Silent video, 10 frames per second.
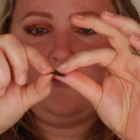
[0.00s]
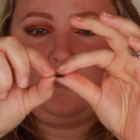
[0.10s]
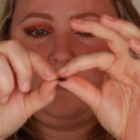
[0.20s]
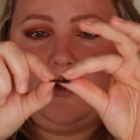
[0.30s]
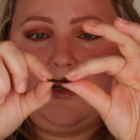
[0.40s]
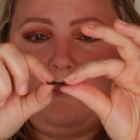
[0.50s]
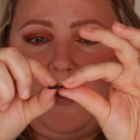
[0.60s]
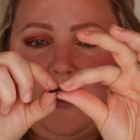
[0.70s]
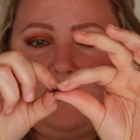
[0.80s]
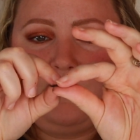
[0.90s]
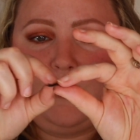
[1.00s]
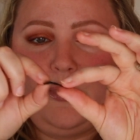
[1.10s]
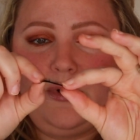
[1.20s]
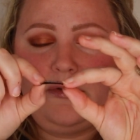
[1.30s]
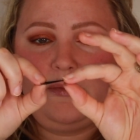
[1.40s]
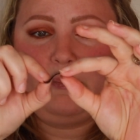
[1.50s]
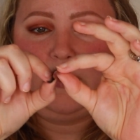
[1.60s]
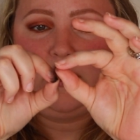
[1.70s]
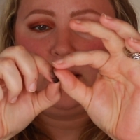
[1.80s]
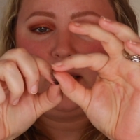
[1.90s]
run it back and forth,
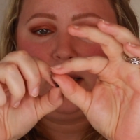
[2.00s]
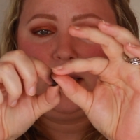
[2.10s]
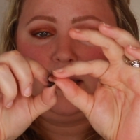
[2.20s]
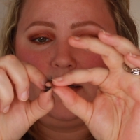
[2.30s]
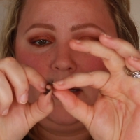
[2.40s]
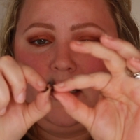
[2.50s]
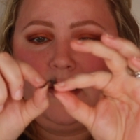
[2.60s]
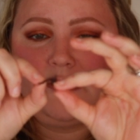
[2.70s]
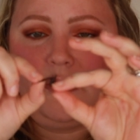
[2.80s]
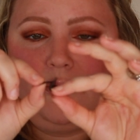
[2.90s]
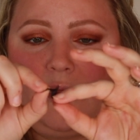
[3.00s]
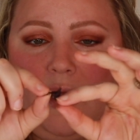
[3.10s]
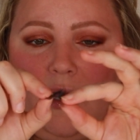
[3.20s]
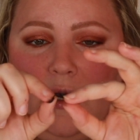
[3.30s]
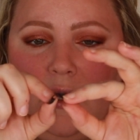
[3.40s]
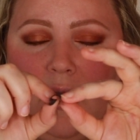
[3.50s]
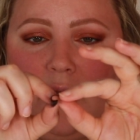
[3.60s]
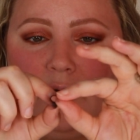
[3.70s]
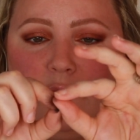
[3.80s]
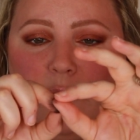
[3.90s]
bending it so that it
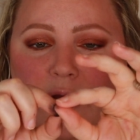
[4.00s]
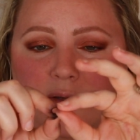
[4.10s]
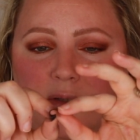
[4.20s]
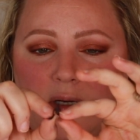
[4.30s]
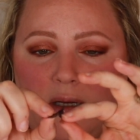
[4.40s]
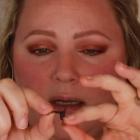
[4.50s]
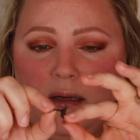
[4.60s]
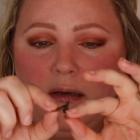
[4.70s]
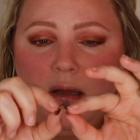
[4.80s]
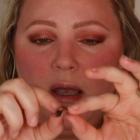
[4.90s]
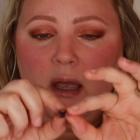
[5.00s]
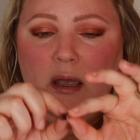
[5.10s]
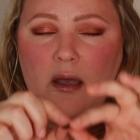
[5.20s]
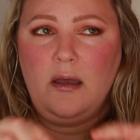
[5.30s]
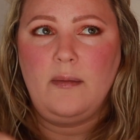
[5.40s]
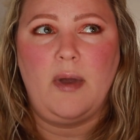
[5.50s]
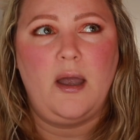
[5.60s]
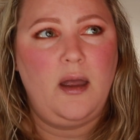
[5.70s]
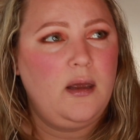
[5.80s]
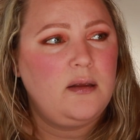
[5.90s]
kind of breaks it in.
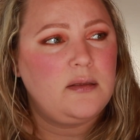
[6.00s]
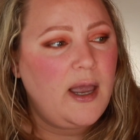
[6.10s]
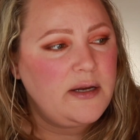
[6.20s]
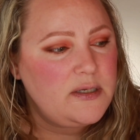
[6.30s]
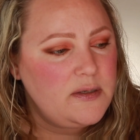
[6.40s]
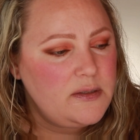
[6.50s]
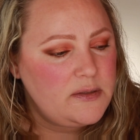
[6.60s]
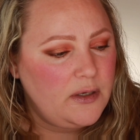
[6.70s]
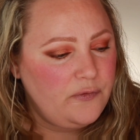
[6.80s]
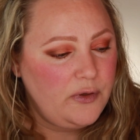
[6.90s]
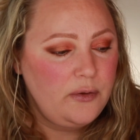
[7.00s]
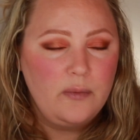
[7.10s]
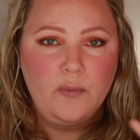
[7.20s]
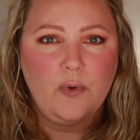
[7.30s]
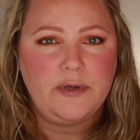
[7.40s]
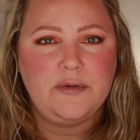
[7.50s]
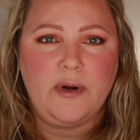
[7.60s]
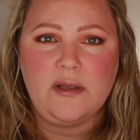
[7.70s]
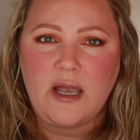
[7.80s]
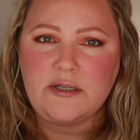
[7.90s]
Lashes, if you want to
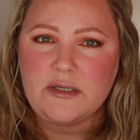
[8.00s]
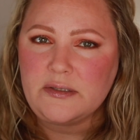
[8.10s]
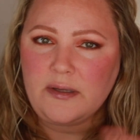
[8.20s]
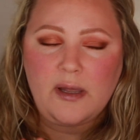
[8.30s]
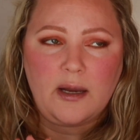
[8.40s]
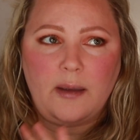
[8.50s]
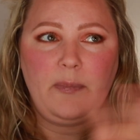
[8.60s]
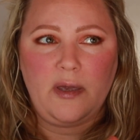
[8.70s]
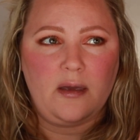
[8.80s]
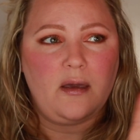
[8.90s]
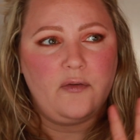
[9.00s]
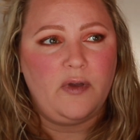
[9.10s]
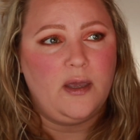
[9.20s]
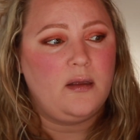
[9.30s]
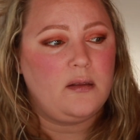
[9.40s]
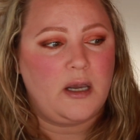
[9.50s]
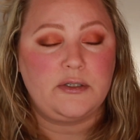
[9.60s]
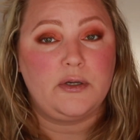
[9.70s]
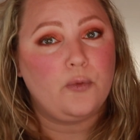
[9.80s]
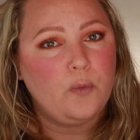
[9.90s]
wear lashes to like a big event, like
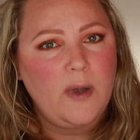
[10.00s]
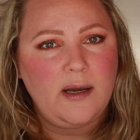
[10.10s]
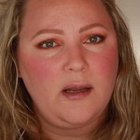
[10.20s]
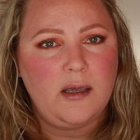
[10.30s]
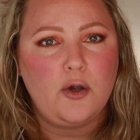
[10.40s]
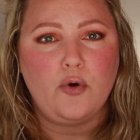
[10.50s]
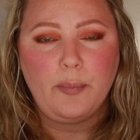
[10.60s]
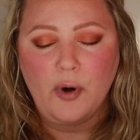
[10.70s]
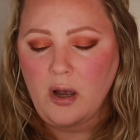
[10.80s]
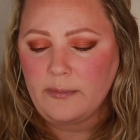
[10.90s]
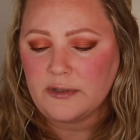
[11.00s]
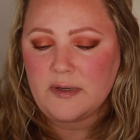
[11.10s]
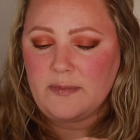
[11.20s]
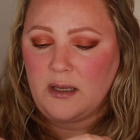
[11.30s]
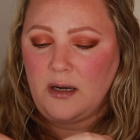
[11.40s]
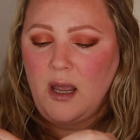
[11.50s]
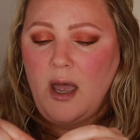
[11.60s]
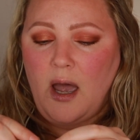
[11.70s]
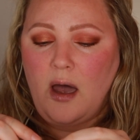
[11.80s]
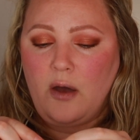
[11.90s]
to your wedding or prom or something,
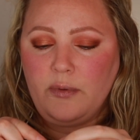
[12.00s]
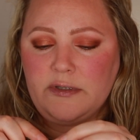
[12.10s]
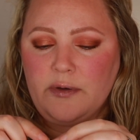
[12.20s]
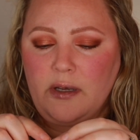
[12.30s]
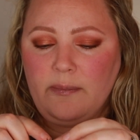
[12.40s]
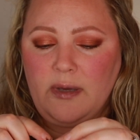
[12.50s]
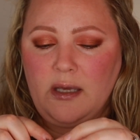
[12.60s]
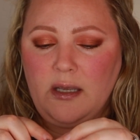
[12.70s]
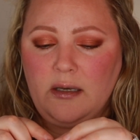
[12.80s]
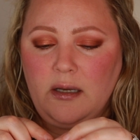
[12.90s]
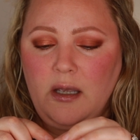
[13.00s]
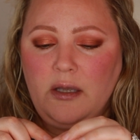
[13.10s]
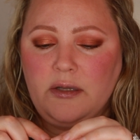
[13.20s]
I always recommend